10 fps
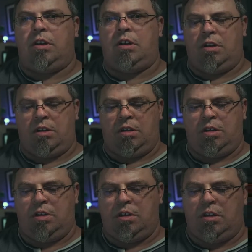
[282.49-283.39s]

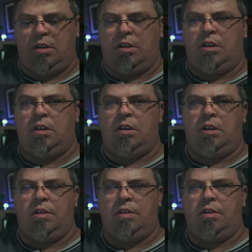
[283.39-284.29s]

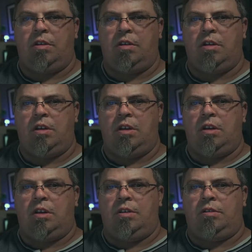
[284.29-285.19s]

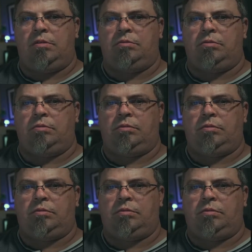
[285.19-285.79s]
Nothing is said.